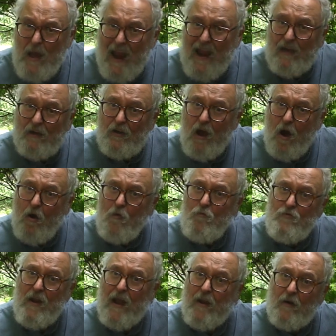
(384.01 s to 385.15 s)
had
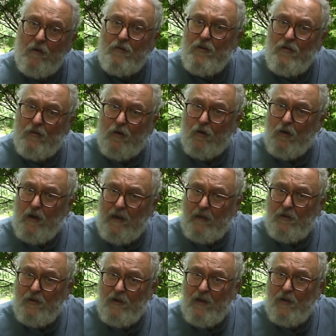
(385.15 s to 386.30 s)
gone down to the
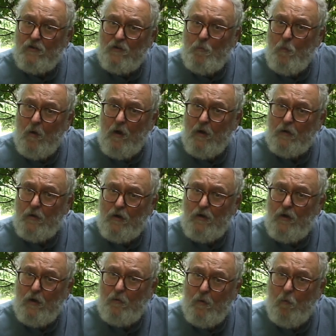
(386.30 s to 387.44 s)
creek to get some water to
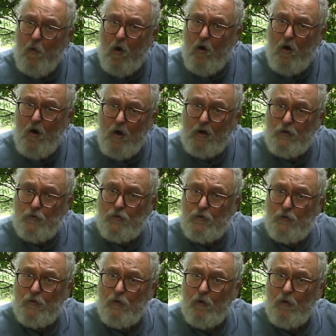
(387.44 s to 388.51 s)
do the wash,